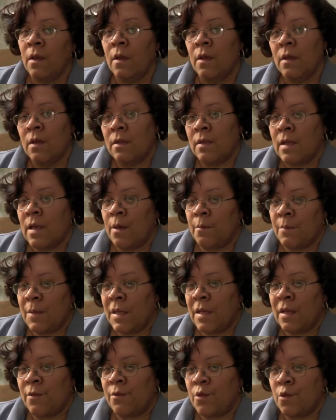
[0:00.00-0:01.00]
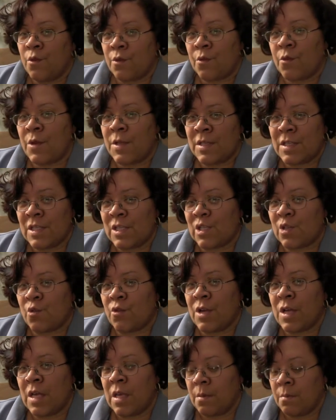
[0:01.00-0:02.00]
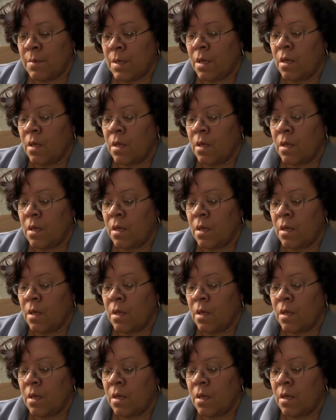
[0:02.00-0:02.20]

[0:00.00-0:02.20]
Now, many of you are going to scream.